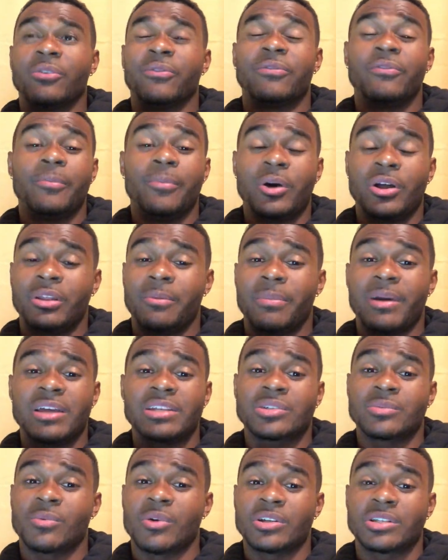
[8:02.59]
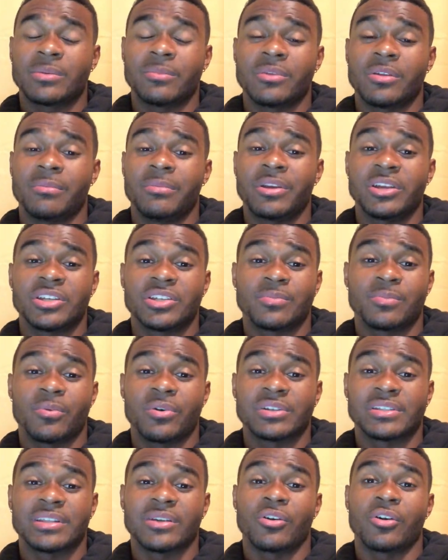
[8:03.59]
Football and basketball are some of the biggest
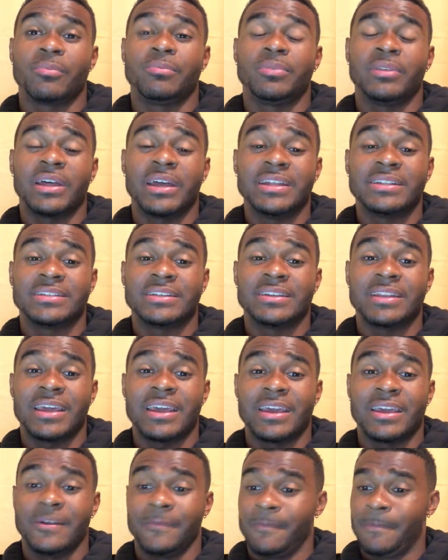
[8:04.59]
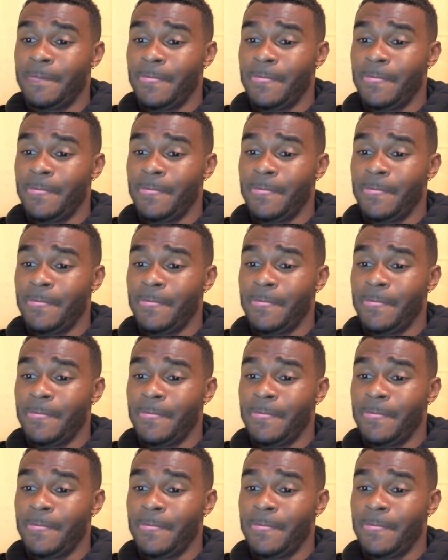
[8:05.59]
sports that are played today,